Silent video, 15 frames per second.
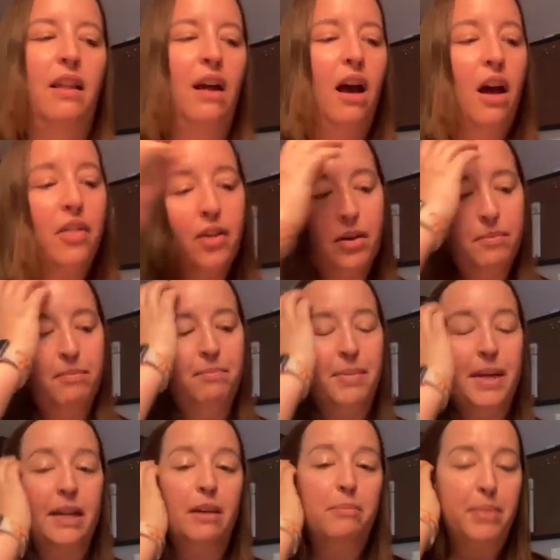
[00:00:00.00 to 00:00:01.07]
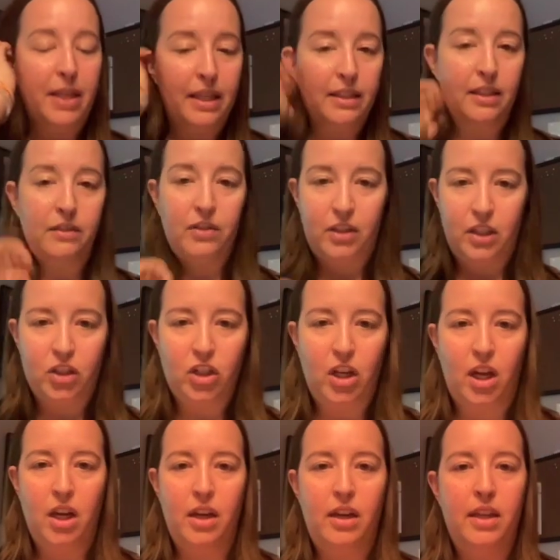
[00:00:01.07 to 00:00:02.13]
other big piece of
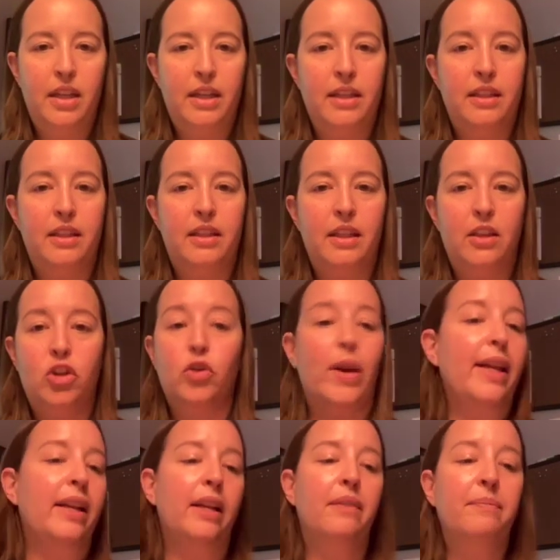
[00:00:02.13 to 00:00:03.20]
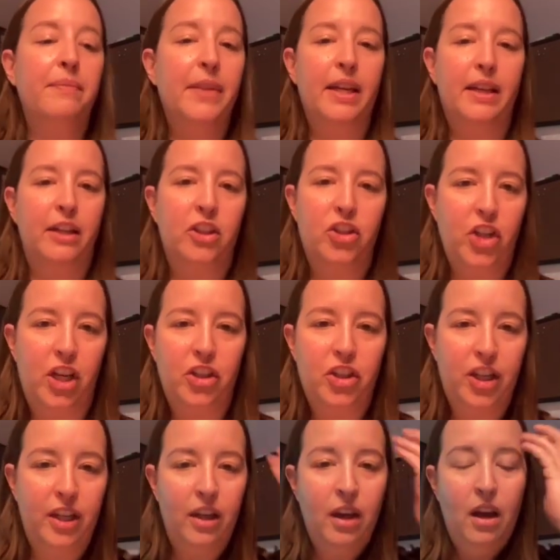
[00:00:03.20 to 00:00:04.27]
StitchCon is the trading and
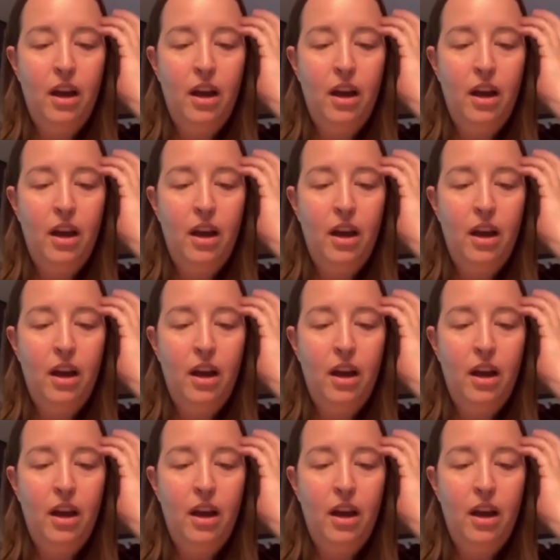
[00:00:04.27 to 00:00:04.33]
exchanging.